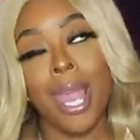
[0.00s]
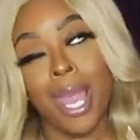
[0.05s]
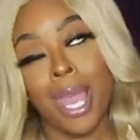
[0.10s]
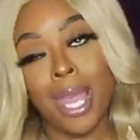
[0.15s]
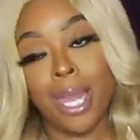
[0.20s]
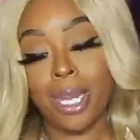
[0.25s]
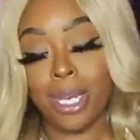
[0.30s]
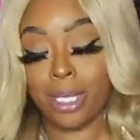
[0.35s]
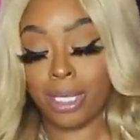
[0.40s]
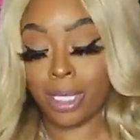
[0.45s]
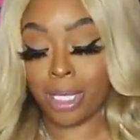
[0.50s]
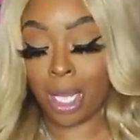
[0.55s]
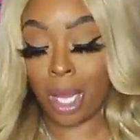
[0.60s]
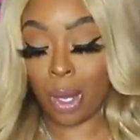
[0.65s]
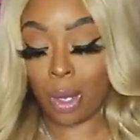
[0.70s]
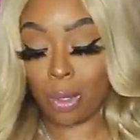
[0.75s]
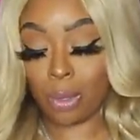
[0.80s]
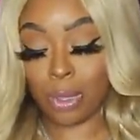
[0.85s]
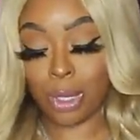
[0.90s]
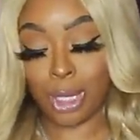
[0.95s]
and it
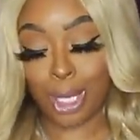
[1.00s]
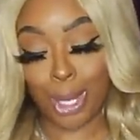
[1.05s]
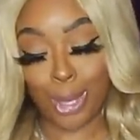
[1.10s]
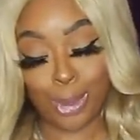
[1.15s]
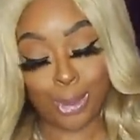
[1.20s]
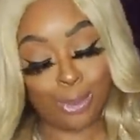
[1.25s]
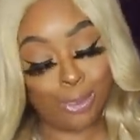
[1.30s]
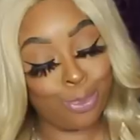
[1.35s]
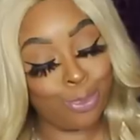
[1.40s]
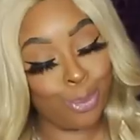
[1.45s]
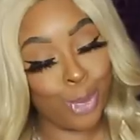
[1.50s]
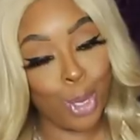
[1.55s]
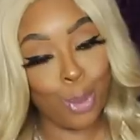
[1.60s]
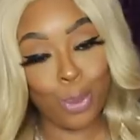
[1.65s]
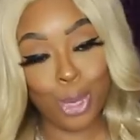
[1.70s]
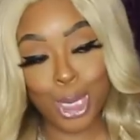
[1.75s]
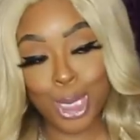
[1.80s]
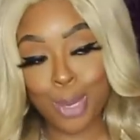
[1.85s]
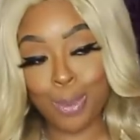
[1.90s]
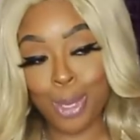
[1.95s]
sold so it
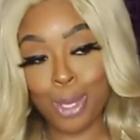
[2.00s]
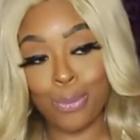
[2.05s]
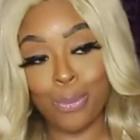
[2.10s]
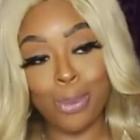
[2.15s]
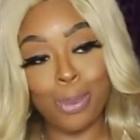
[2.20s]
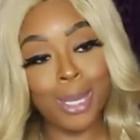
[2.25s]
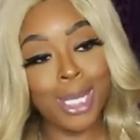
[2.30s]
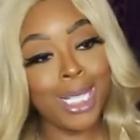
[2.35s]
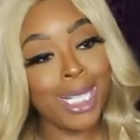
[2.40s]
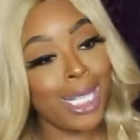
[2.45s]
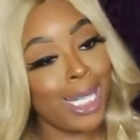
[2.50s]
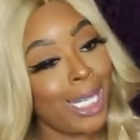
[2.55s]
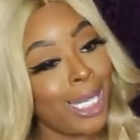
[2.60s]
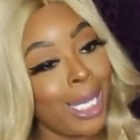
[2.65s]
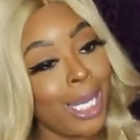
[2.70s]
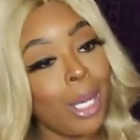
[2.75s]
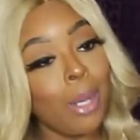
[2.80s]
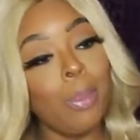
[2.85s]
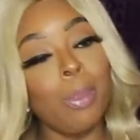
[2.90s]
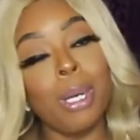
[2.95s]
wasn't meant for me
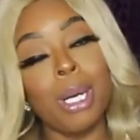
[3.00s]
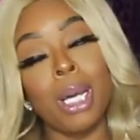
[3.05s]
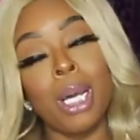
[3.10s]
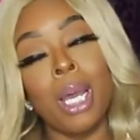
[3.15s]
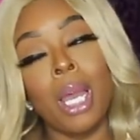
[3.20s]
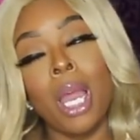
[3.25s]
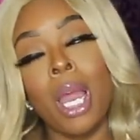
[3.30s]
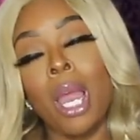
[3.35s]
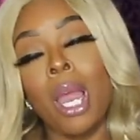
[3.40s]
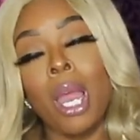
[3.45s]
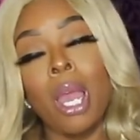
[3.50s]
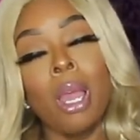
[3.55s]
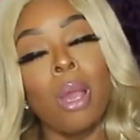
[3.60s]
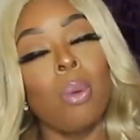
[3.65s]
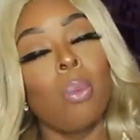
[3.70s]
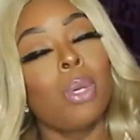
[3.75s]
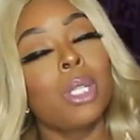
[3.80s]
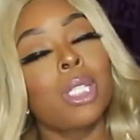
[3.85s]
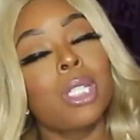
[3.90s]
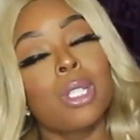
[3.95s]
then but
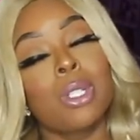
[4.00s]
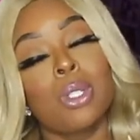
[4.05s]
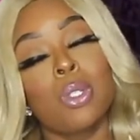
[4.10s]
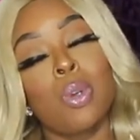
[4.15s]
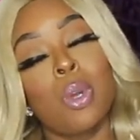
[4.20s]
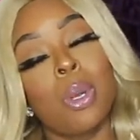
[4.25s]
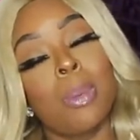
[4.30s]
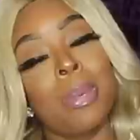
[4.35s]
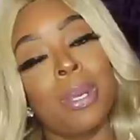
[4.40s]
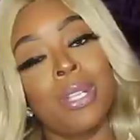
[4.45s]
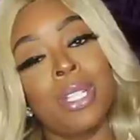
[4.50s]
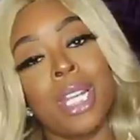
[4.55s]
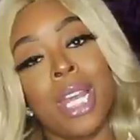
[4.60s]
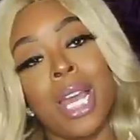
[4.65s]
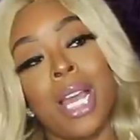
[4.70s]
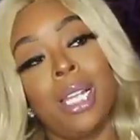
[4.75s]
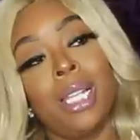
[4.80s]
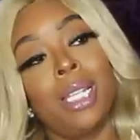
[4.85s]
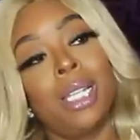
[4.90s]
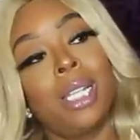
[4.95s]
went to the Tory Burch
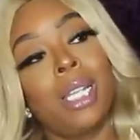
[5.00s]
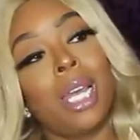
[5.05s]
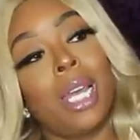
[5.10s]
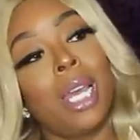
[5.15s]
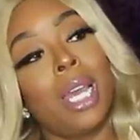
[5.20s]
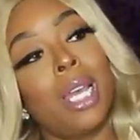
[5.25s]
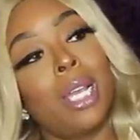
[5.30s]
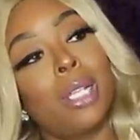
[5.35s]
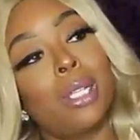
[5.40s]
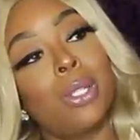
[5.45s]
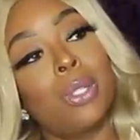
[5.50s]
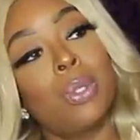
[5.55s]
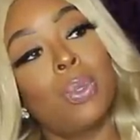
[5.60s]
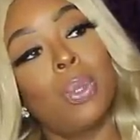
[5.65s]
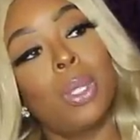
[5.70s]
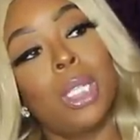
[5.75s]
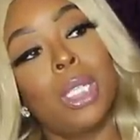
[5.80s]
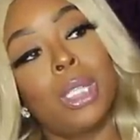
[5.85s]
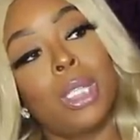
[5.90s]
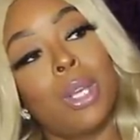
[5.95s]
outlet and they had
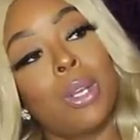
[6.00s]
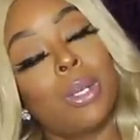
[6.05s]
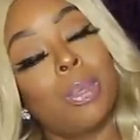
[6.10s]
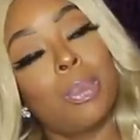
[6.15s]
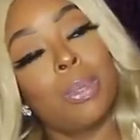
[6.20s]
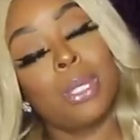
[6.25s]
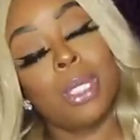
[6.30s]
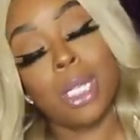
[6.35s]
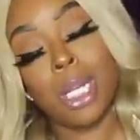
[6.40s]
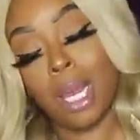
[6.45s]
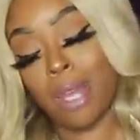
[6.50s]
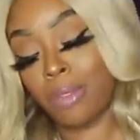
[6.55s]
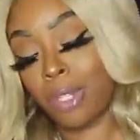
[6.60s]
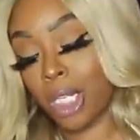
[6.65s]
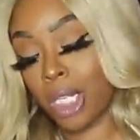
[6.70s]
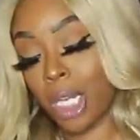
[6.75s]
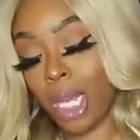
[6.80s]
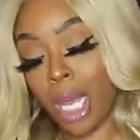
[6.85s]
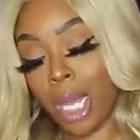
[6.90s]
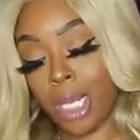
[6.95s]
20 30 percent off
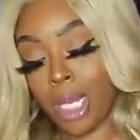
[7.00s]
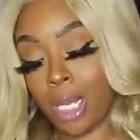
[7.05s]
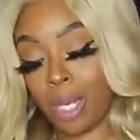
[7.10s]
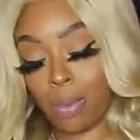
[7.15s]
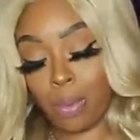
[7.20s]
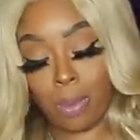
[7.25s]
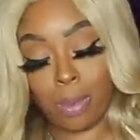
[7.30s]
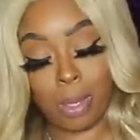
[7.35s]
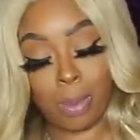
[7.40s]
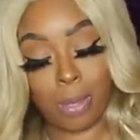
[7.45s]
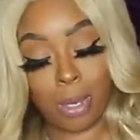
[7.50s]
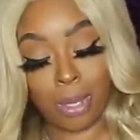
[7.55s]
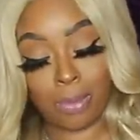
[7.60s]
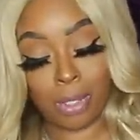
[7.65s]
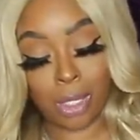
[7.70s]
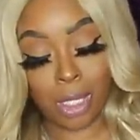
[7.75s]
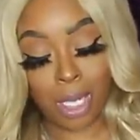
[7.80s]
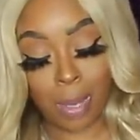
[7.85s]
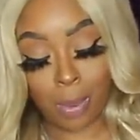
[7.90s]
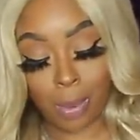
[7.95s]
that day I can't remember
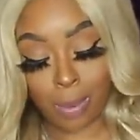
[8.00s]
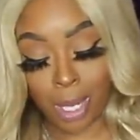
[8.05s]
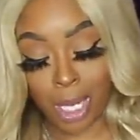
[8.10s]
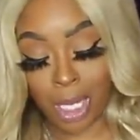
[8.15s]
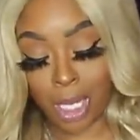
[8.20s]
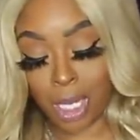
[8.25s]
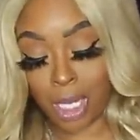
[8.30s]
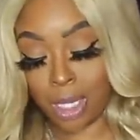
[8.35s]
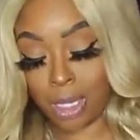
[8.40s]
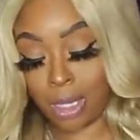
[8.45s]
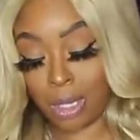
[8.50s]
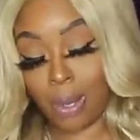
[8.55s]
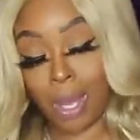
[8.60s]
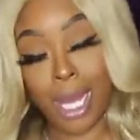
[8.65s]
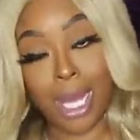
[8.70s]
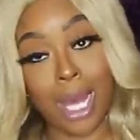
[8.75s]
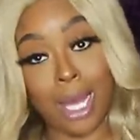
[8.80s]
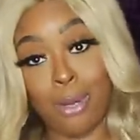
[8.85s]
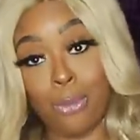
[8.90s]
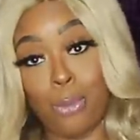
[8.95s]
off the top of my head so
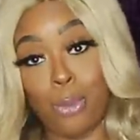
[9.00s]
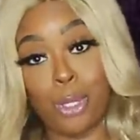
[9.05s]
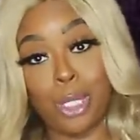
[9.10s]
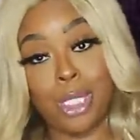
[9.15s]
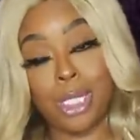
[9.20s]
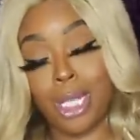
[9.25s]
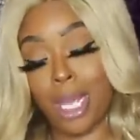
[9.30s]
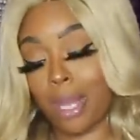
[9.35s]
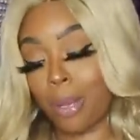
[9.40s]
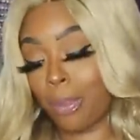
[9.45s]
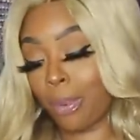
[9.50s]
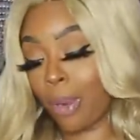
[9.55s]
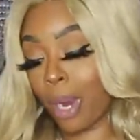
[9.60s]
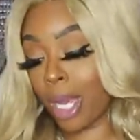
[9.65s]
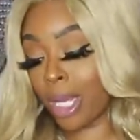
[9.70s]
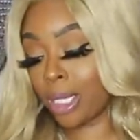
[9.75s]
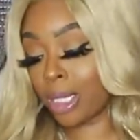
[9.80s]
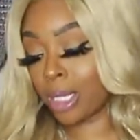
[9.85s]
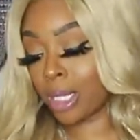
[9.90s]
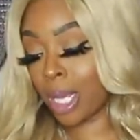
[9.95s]
I got it for the same
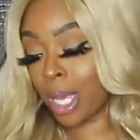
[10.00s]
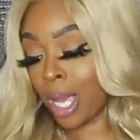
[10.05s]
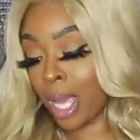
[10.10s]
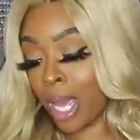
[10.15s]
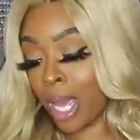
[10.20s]
price